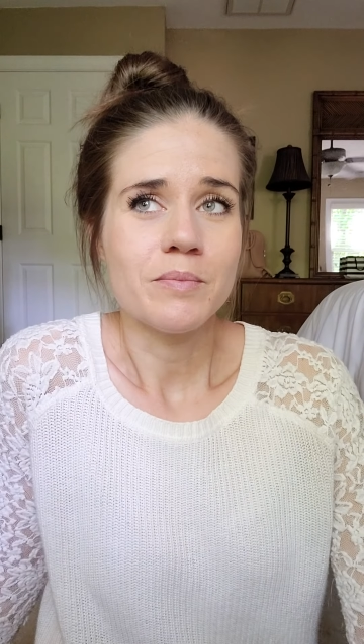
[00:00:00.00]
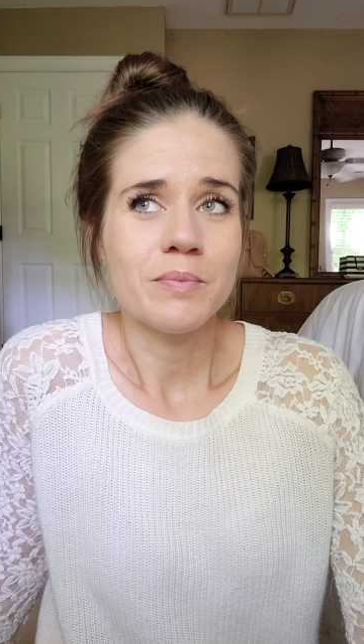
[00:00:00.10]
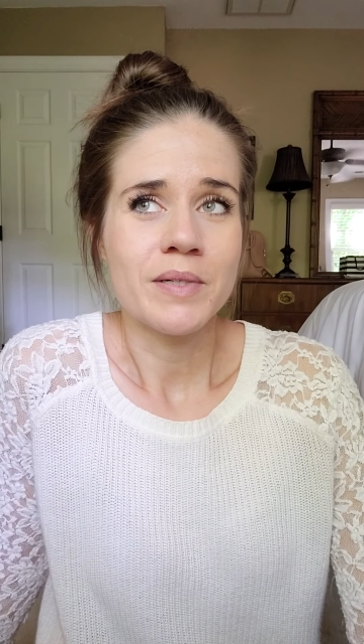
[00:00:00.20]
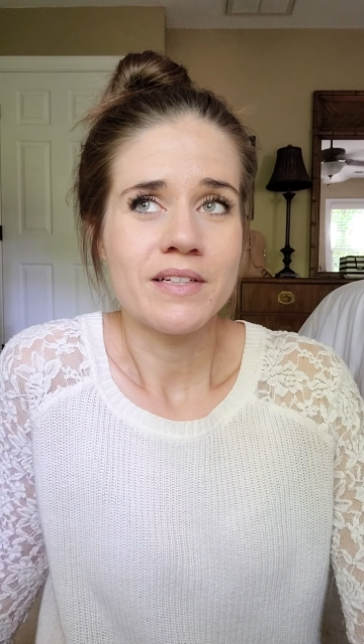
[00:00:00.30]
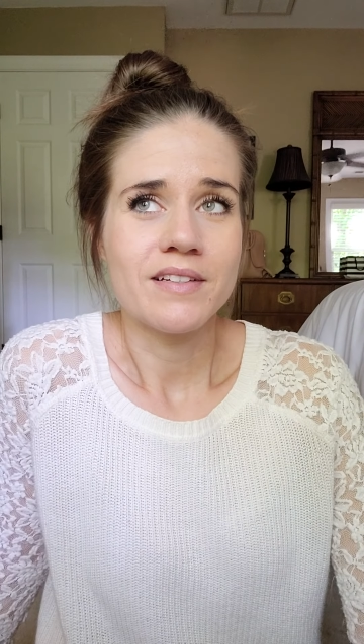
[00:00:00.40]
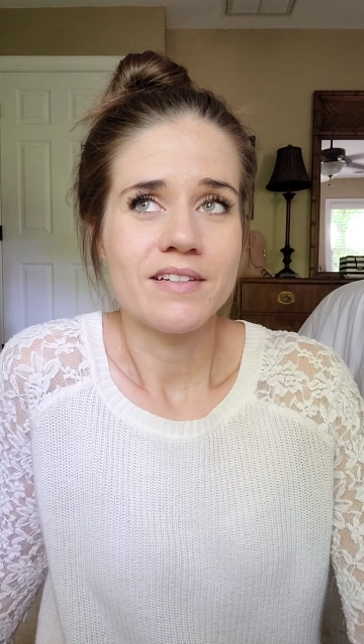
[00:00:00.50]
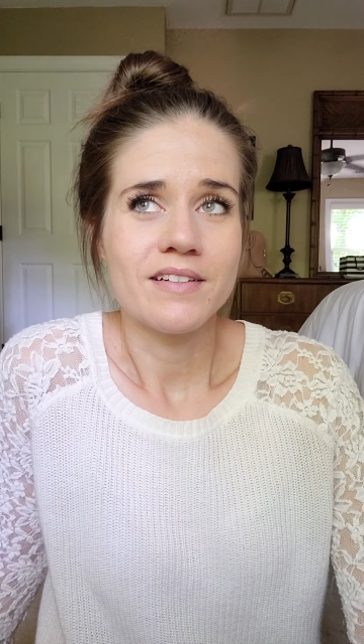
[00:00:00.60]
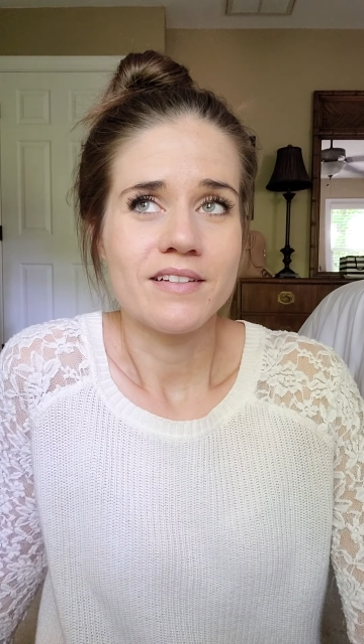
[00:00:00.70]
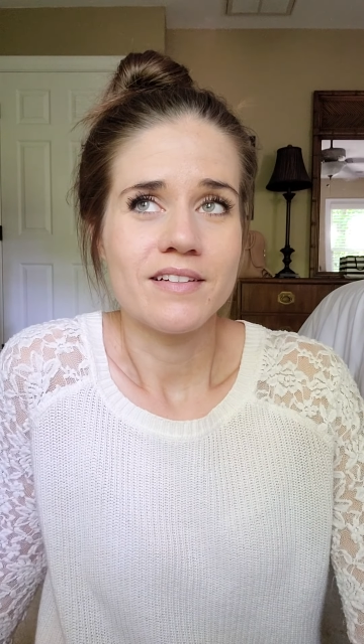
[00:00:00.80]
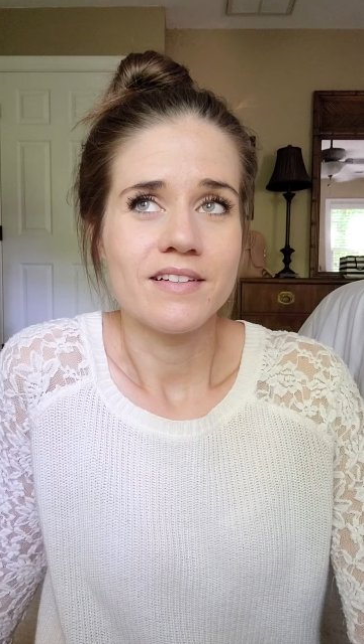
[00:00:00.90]
But
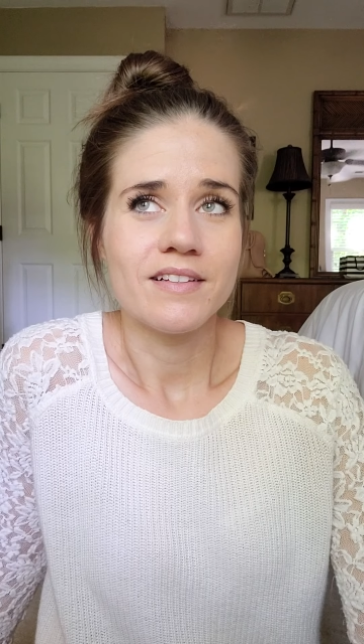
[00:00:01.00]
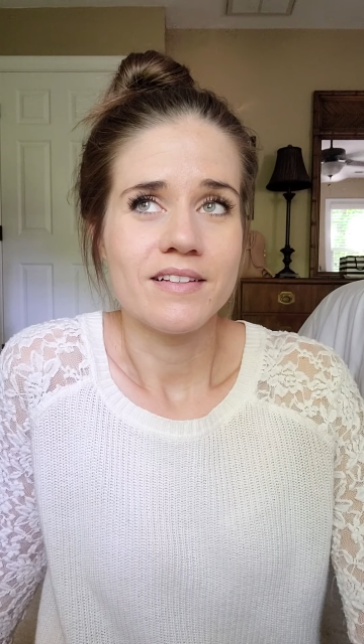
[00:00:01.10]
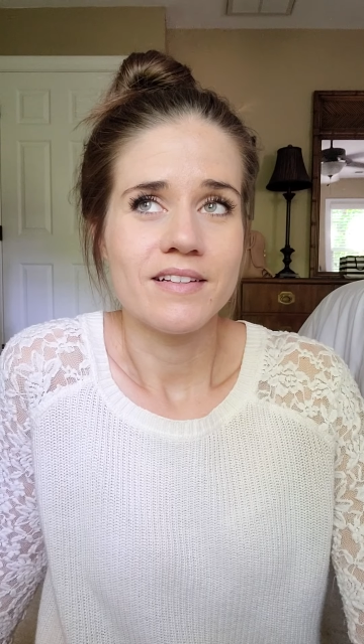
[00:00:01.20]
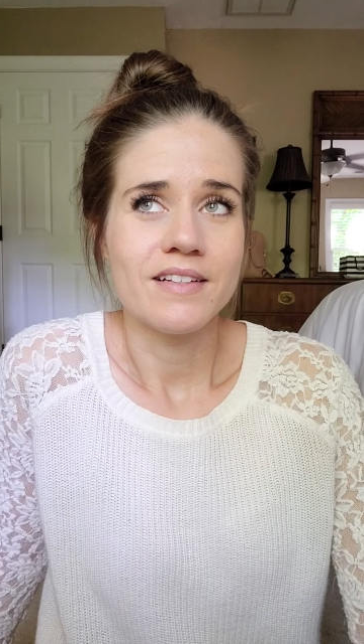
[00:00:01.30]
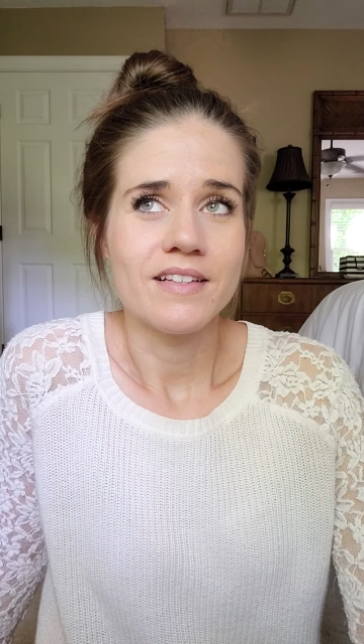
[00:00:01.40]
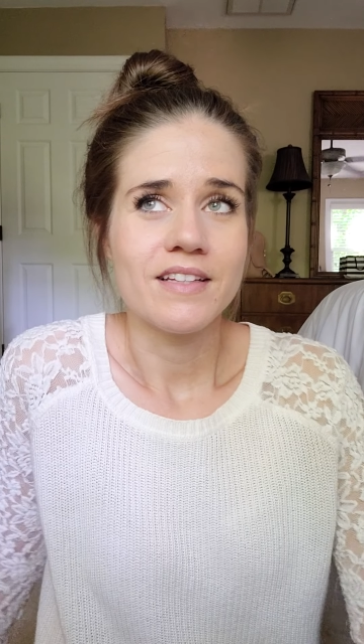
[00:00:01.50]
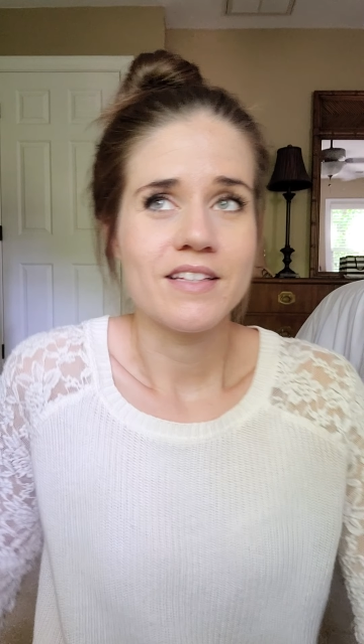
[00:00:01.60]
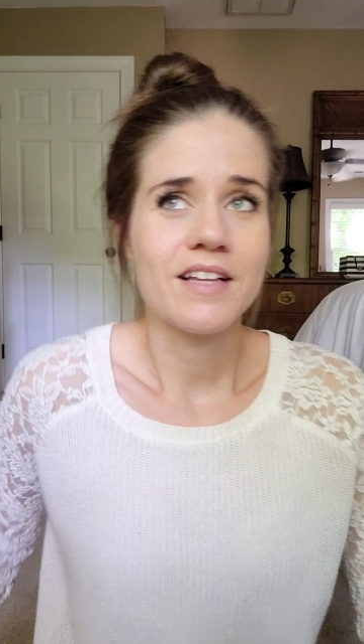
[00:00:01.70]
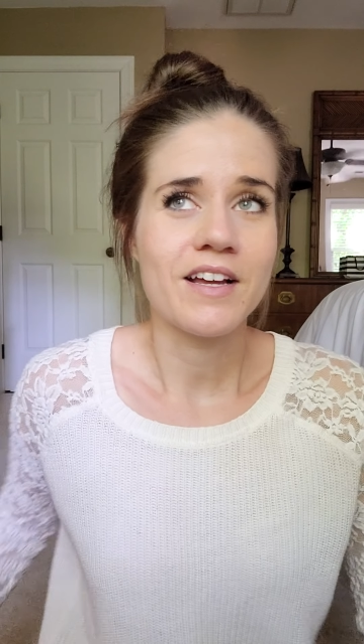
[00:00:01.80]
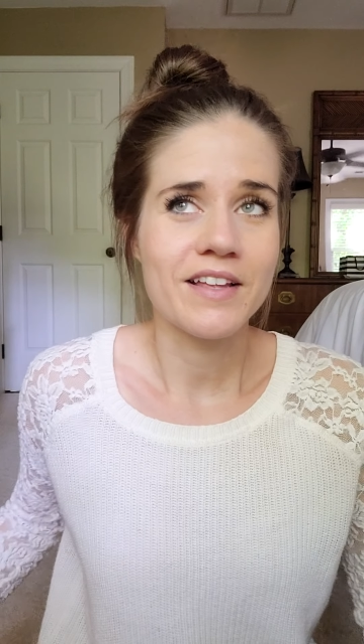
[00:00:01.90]

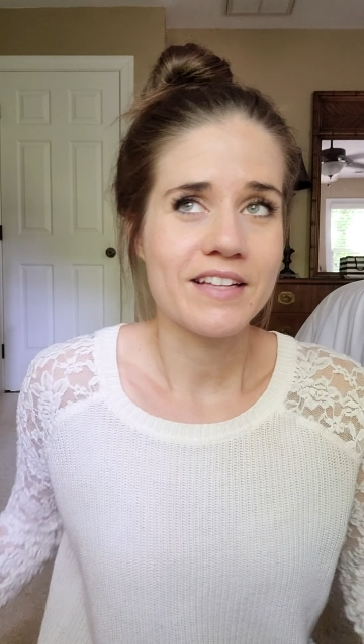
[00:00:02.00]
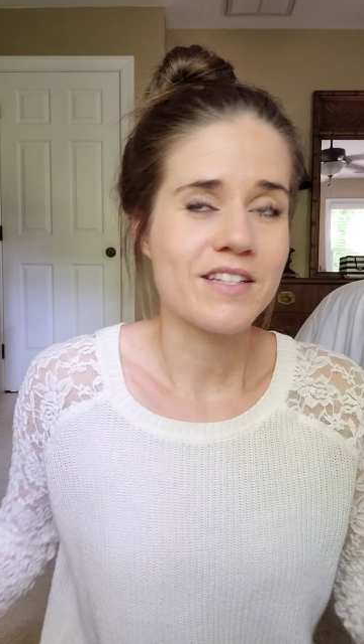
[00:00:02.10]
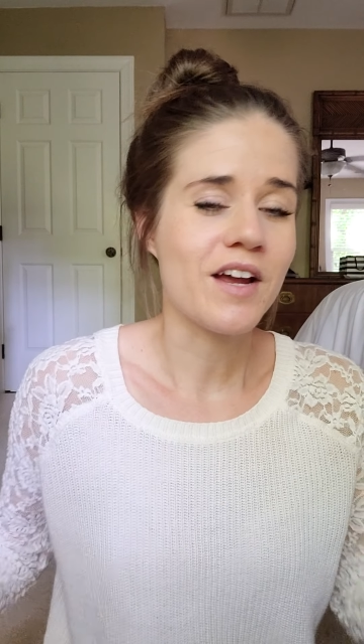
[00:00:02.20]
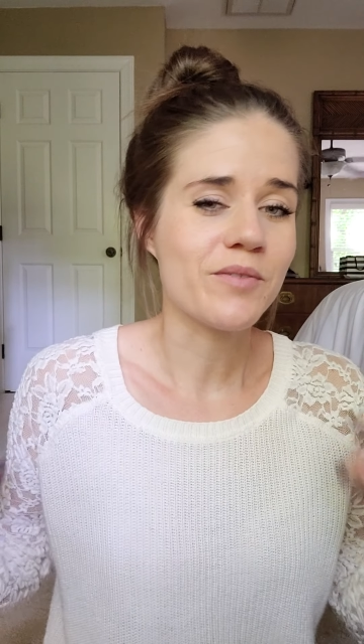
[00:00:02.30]
it's not